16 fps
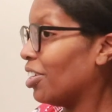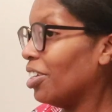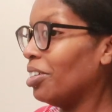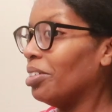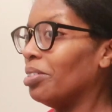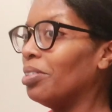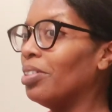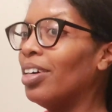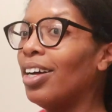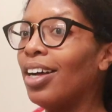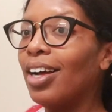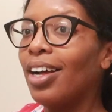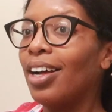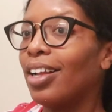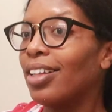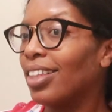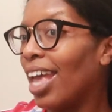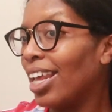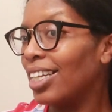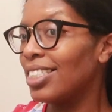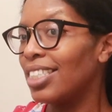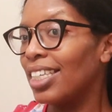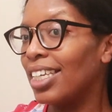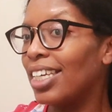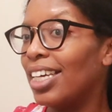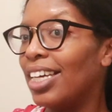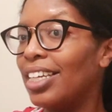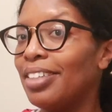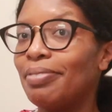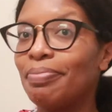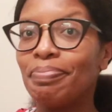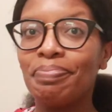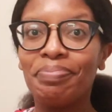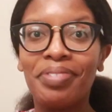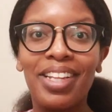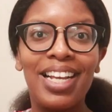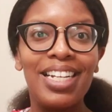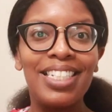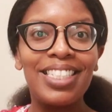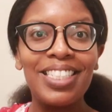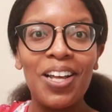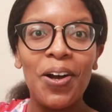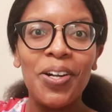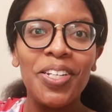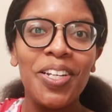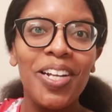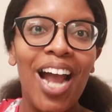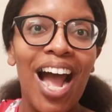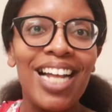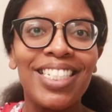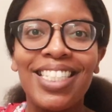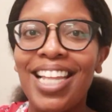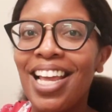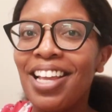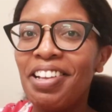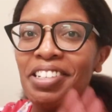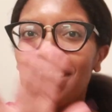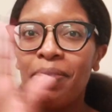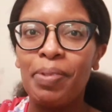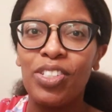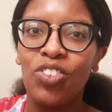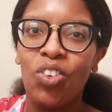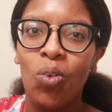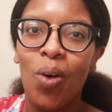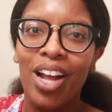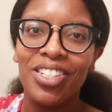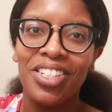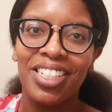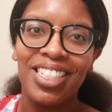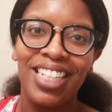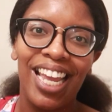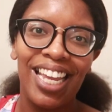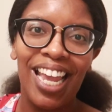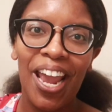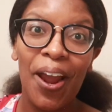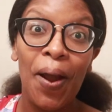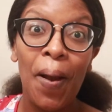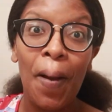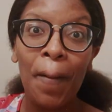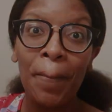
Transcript: do. That is it. And so, you guys, thank you so much for watching. Take care.